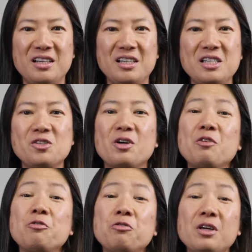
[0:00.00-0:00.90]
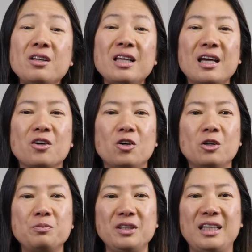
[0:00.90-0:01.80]
So I feel like
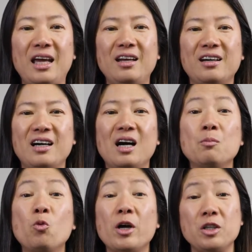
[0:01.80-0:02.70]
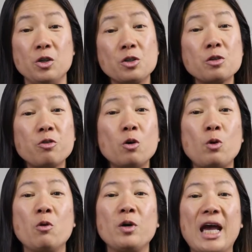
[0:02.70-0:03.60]
open data are more useful
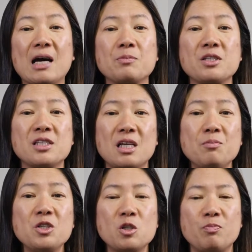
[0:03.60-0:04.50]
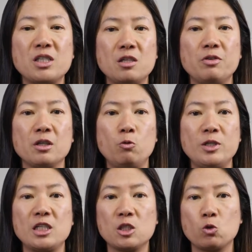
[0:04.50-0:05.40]
when we have some specific
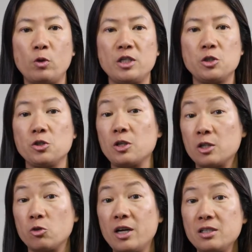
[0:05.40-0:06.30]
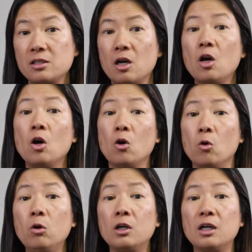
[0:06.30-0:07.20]
research questions to address
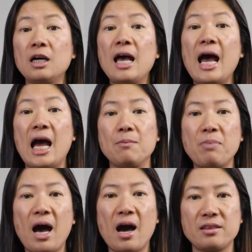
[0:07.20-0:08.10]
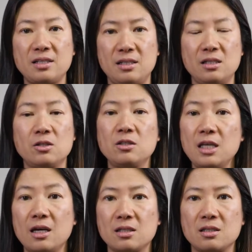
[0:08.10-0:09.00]
or hypothesis to
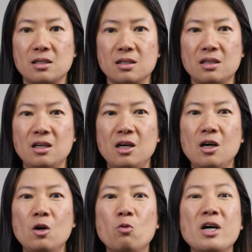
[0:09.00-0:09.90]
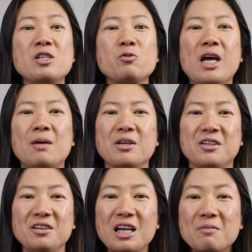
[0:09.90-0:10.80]
test. Once we have a
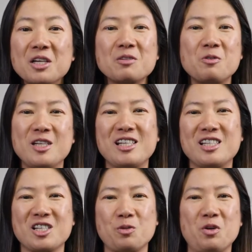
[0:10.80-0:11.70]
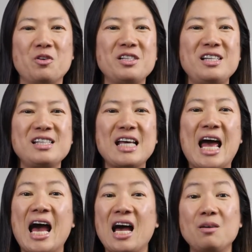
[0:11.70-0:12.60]
good amount of research experiences,
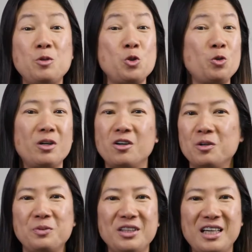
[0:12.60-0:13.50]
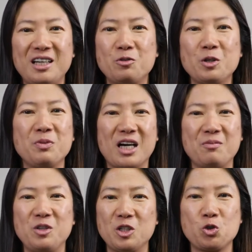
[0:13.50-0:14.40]
I'm sure open data will become
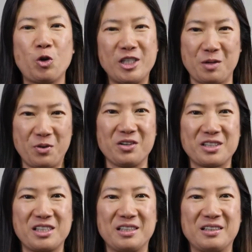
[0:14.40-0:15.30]
your treasure box.